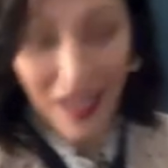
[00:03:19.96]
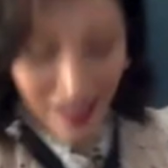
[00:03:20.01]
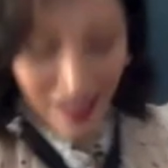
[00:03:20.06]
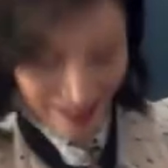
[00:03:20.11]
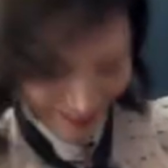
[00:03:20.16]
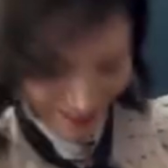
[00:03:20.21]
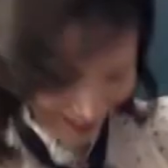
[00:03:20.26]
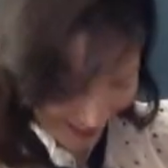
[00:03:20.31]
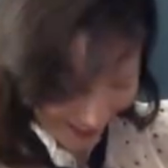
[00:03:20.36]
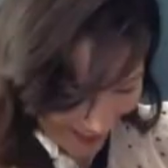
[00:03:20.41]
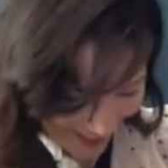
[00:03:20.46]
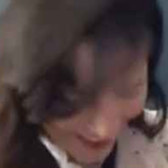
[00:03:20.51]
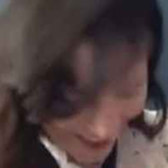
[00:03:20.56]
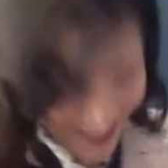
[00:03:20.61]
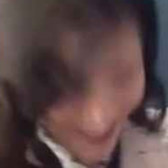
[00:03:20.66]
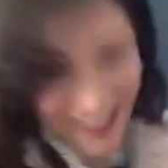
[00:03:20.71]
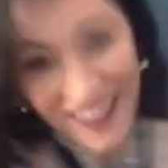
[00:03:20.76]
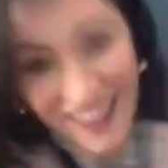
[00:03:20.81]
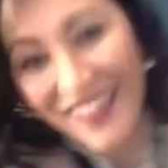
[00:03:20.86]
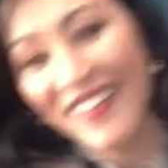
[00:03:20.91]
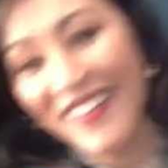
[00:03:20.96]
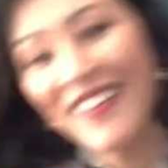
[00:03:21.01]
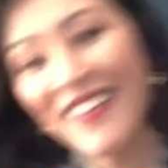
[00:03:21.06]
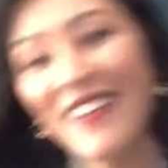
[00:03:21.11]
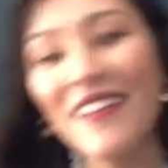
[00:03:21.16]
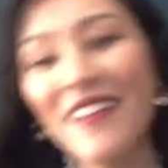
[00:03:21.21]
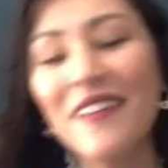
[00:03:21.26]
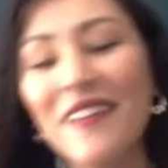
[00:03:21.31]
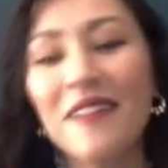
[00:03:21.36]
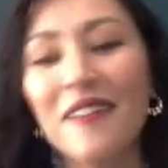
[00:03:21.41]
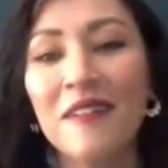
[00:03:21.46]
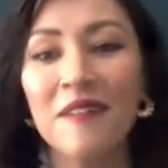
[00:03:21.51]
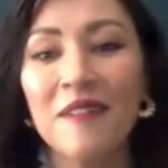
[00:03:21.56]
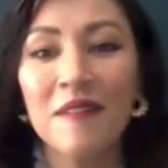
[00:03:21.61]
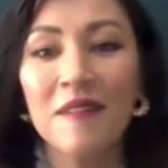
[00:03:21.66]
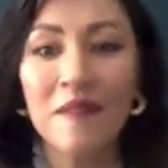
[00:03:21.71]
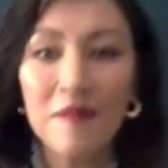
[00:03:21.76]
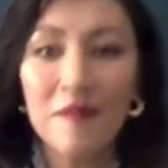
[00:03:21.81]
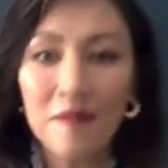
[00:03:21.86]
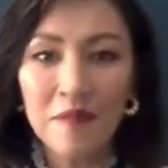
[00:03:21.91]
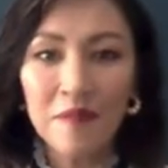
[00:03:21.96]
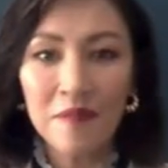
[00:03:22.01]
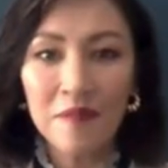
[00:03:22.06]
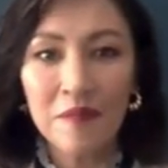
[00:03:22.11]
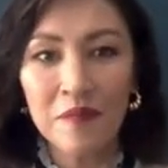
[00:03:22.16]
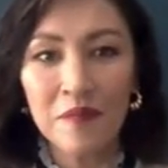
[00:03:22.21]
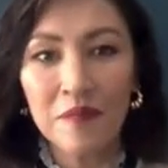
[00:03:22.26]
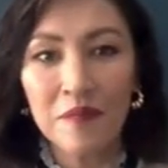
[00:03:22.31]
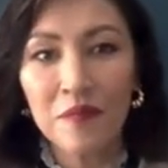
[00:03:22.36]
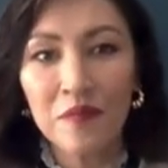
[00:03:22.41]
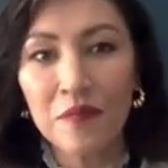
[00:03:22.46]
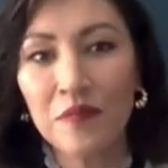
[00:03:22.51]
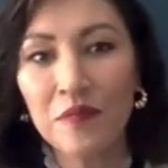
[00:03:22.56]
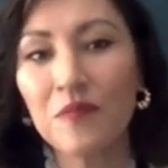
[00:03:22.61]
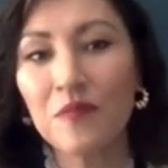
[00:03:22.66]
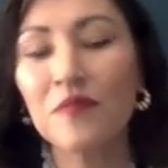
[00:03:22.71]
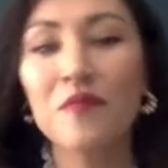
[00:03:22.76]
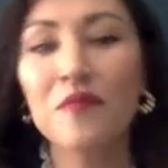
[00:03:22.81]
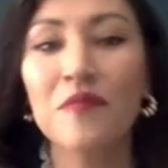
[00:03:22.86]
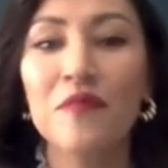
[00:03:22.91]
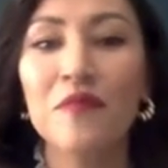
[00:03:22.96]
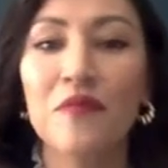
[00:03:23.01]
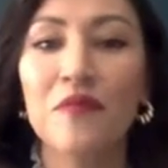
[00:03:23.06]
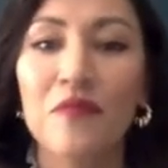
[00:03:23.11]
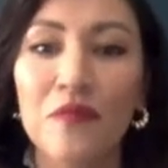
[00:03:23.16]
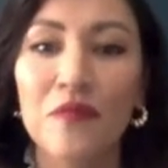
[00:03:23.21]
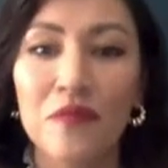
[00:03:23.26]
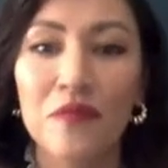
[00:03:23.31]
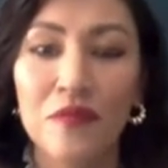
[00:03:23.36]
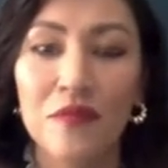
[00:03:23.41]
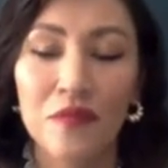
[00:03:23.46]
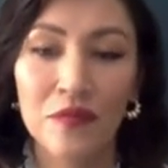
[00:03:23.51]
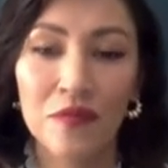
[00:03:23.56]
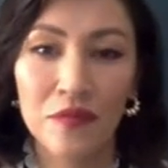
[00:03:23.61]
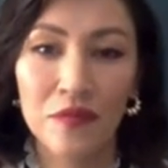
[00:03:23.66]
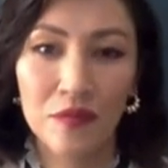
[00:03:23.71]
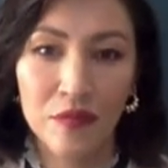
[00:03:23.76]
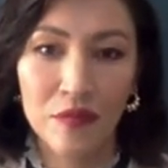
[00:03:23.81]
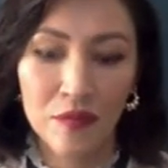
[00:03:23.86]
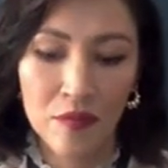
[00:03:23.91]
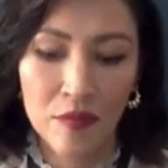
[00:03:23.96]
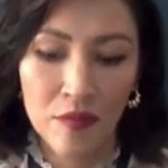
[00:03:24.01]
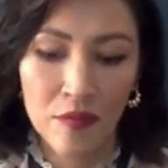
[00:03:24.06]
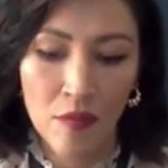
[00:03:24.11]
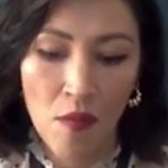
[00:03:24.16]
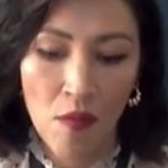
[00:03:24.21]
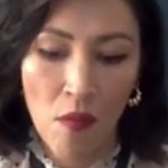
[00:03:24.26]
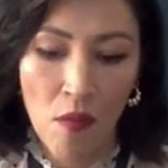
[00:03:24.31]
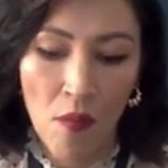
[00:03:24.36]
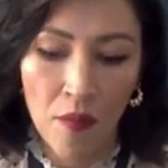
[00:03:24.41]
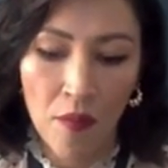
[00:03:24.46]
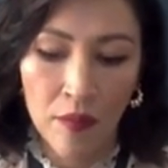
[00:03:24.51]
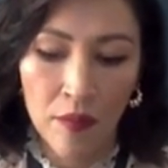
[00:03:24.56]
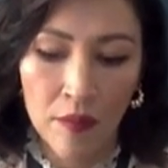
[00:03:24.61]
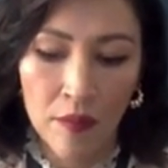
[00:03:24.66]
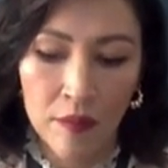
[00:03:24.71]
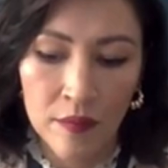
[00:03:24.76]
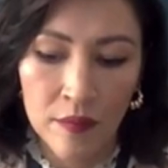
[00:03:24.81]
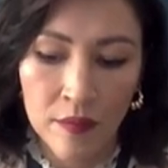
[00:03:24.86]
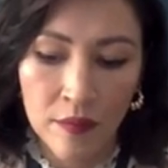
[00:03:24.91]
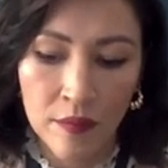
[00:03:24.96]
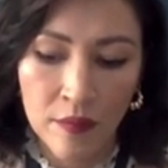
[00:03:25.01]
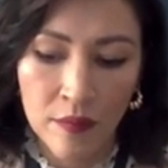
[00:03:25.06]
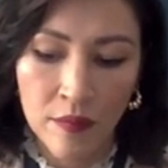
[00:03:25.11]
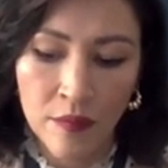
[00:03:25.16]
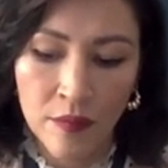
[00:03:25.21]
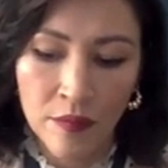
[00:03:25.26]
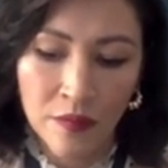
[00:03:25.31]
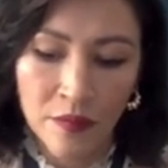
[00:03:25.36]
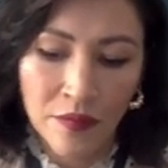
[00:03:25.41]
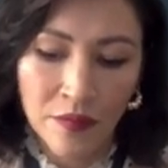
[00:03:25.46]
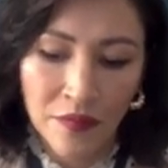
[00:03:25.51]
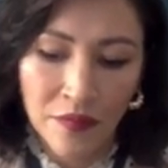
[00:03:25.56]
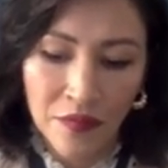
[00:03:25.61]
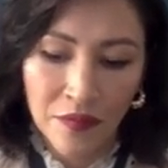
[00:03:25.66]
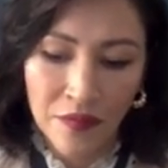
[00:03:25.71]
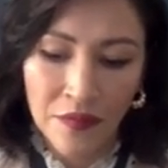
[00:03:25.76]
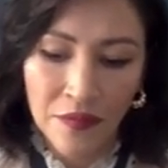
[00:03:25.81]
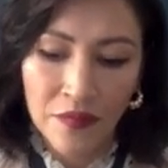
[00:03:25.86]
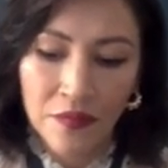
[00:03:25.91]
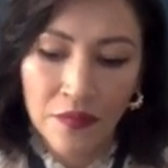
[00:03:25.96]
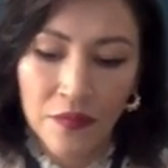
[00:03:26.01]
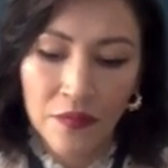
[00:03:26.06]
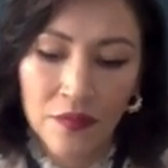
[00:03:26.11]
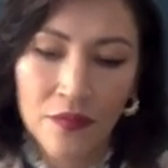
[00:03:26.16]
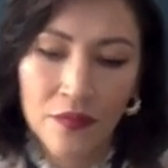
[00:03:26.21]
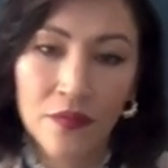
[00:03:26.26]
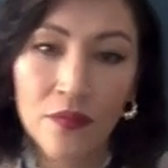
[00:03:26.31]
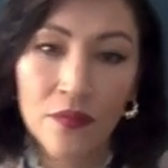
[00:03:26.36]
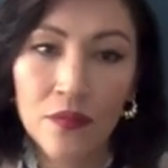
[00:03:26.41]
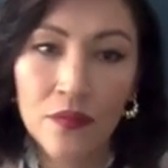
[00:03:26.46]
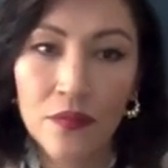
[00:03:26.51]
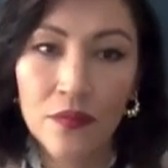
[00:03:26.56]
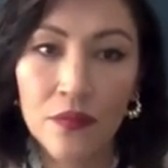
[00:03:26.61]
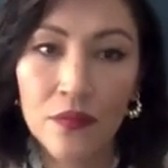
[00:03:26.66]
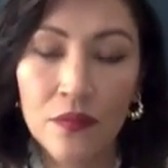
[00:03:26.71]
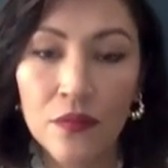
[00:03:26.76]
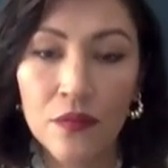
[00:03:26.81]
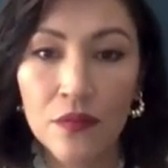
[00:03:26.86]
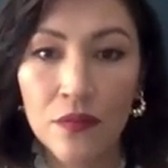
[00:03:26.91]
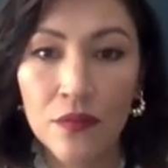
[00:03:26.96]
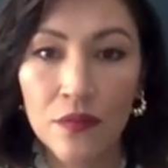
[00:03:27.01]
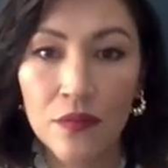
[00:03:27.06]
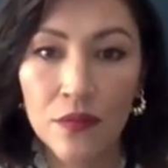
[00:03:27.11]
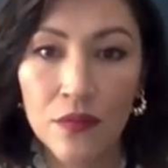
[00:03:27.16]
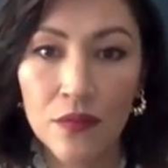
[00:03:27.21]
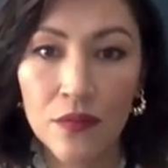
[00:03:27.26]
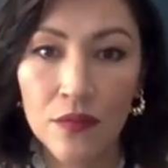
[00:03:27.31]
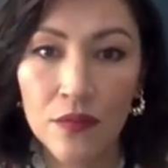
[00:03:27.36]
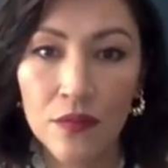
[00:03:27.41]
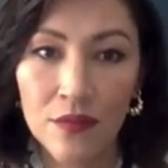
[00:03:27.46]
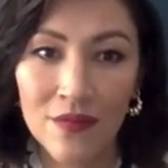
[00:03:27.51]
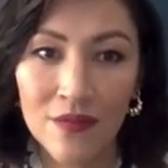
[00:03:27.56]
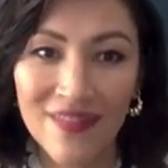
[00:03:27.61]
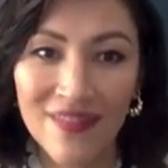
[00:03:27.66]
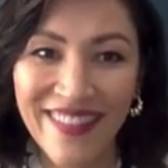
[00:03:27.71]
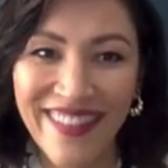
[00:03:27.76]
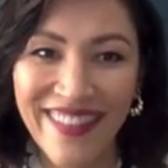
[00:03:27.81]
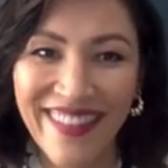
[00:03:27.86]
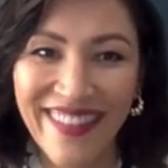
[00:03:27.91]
[no speech]